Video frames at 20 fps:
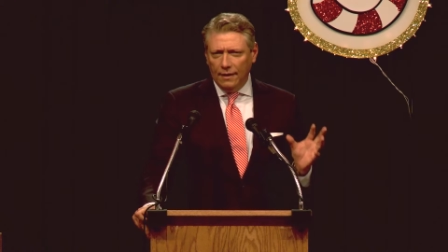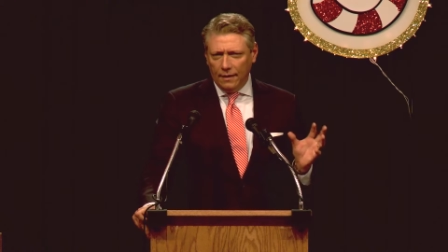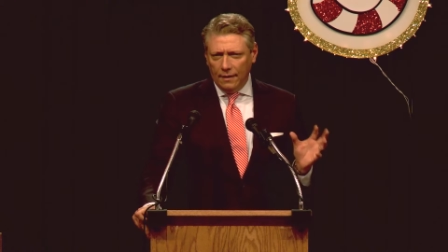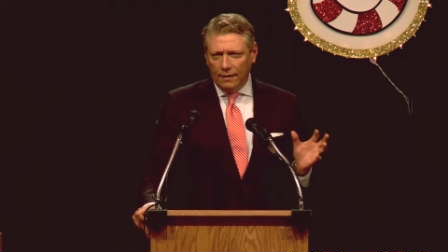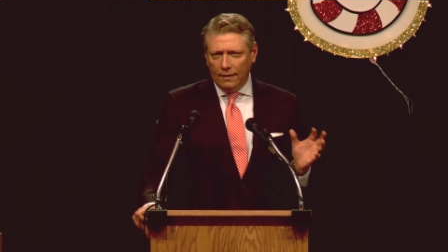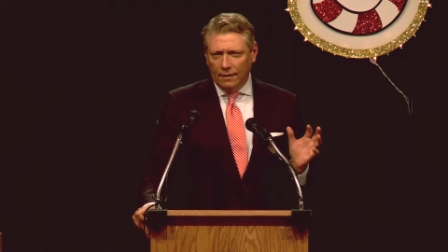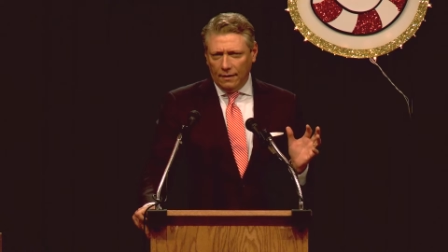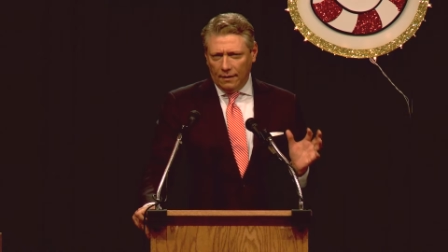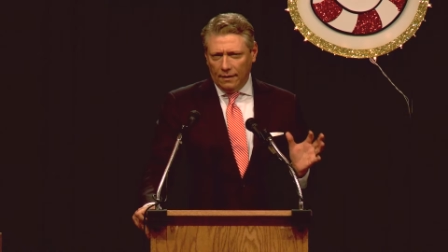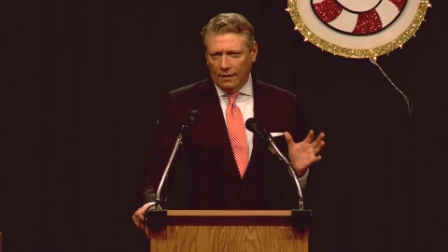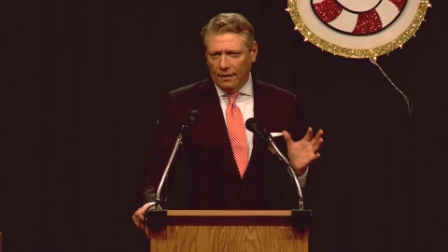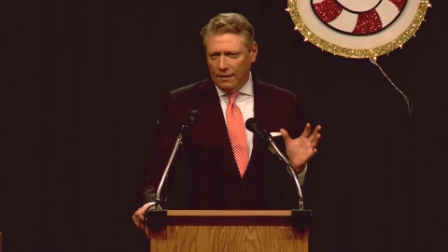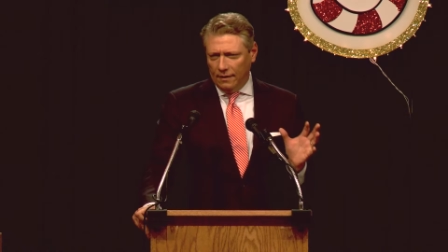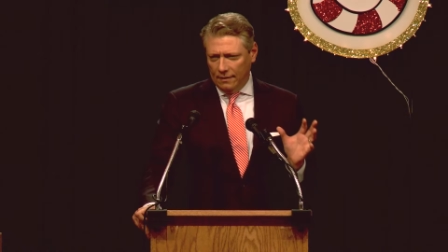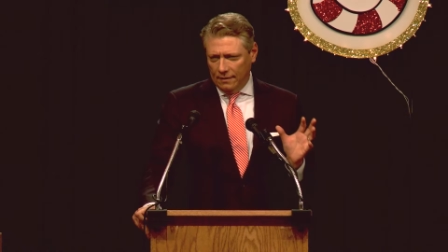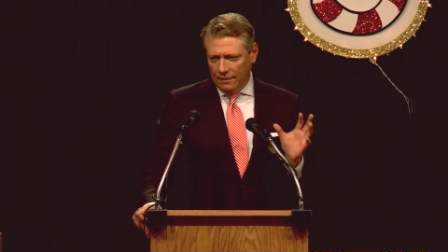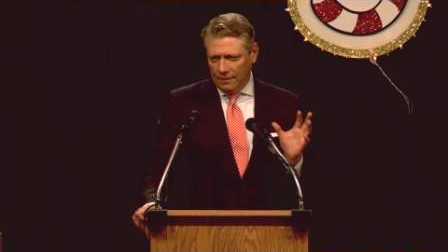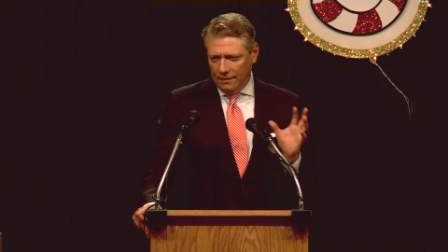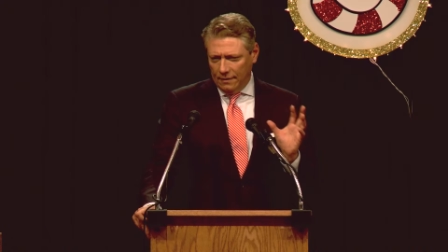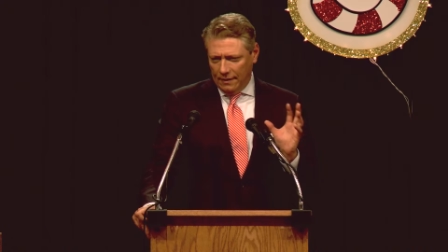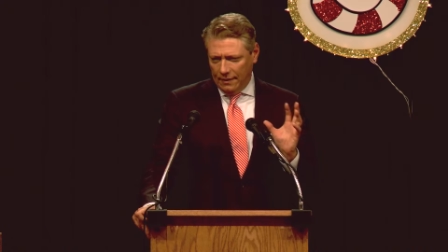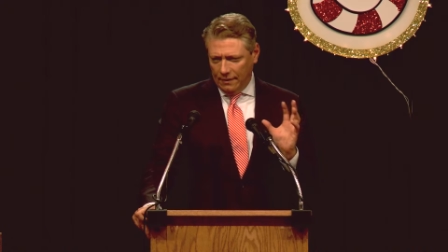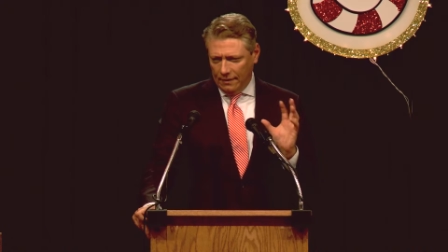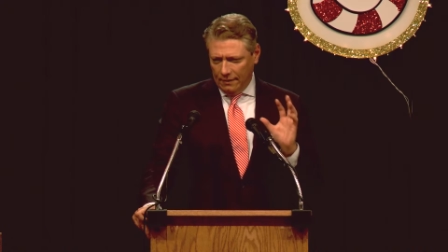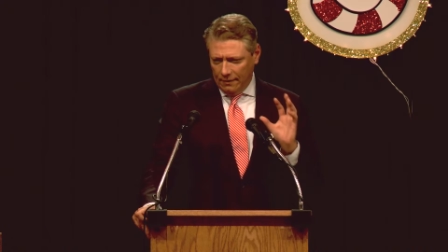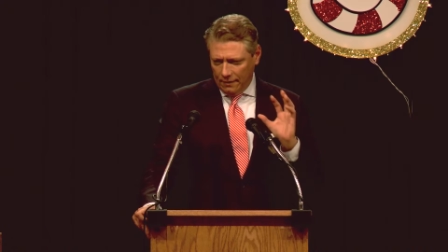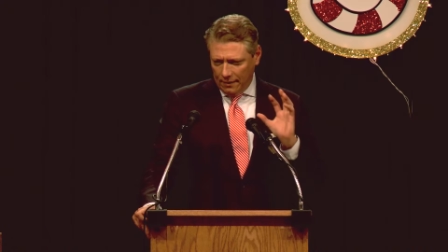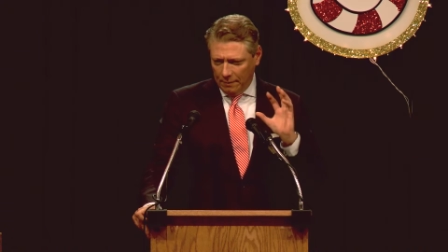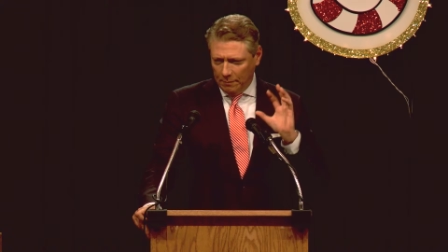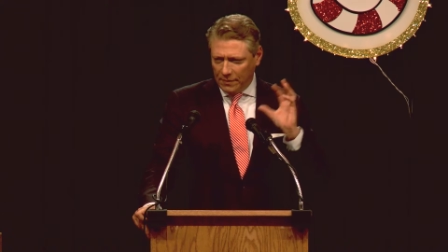
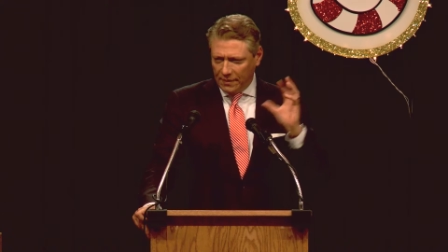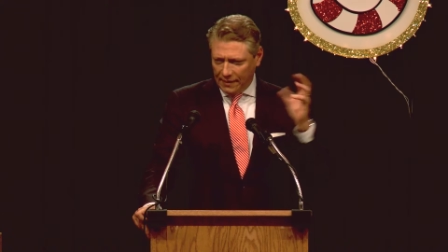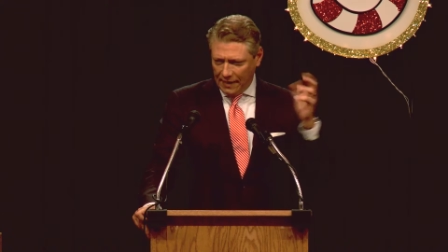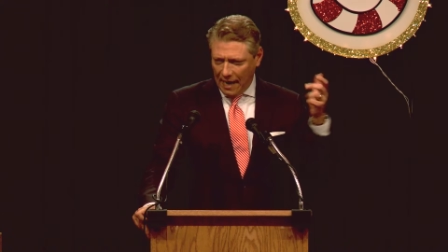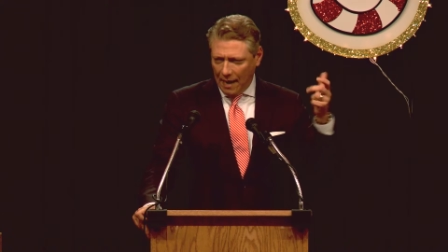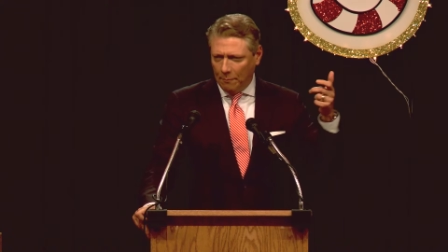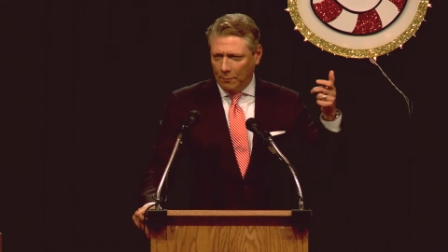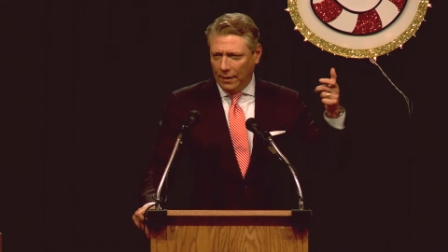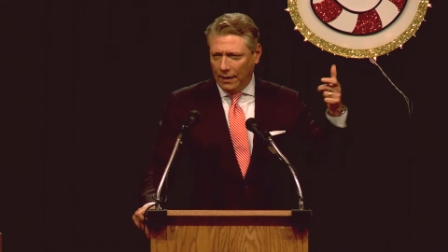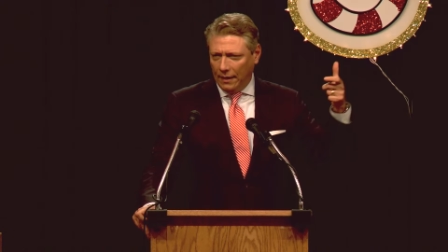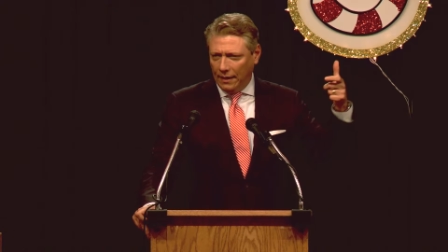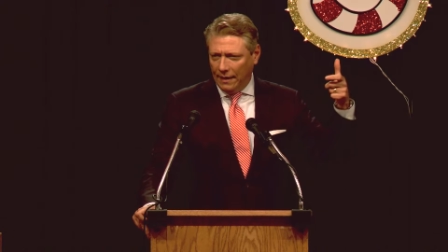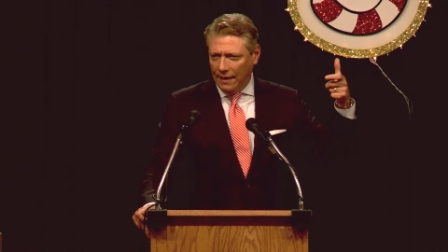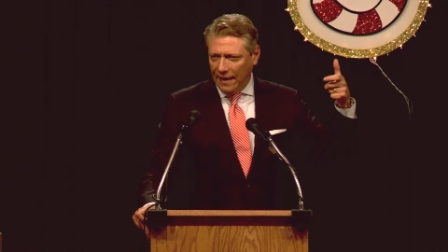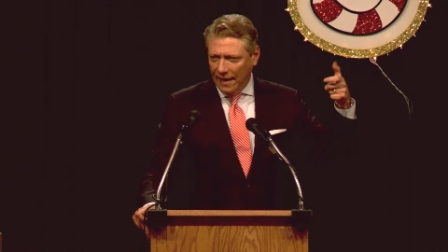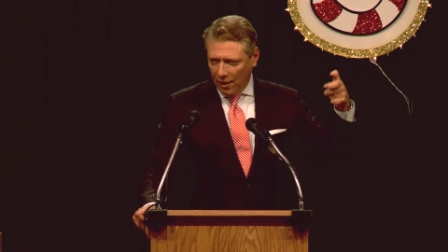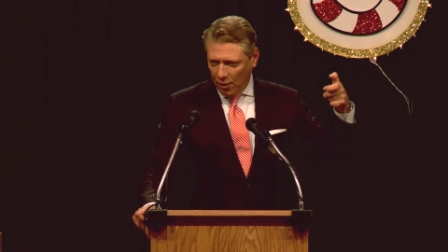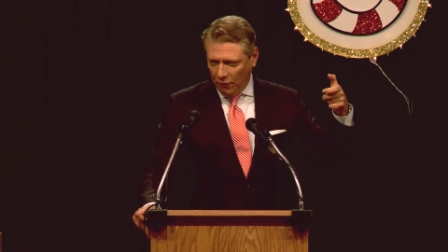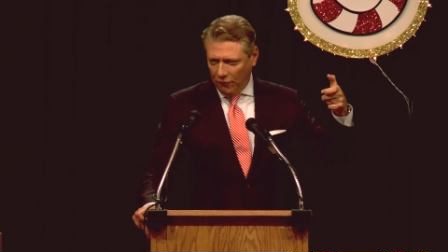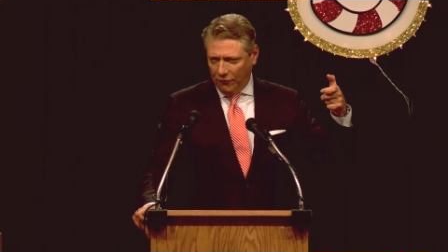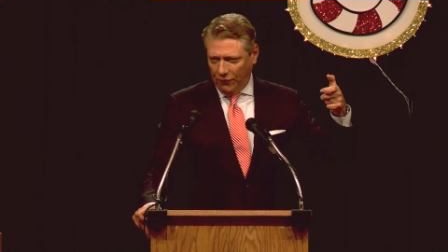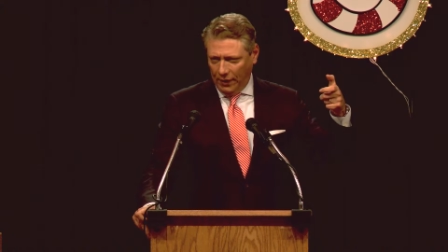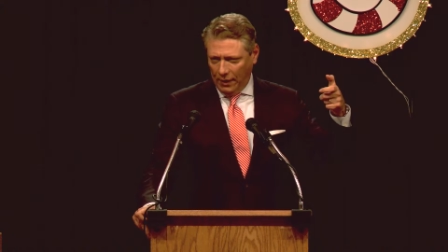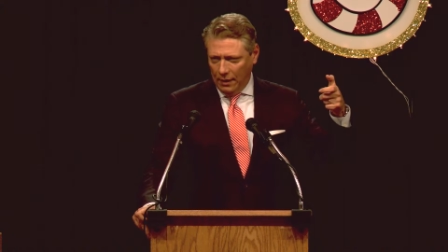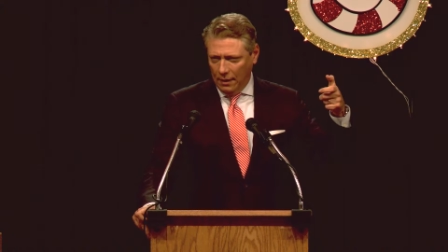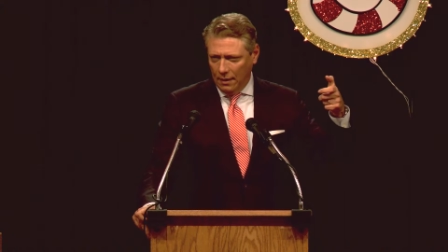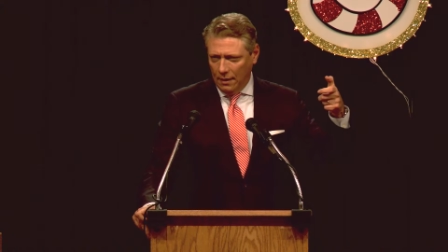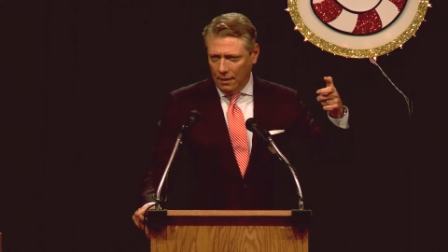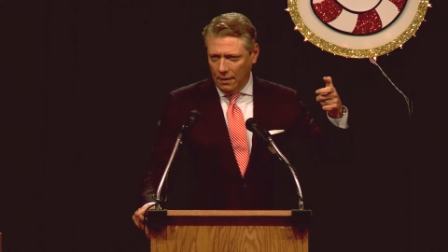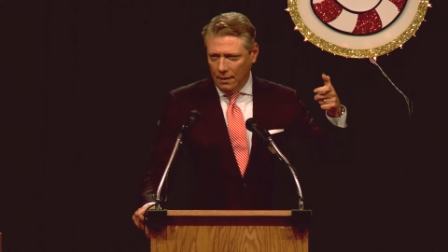them snapping an Elfie.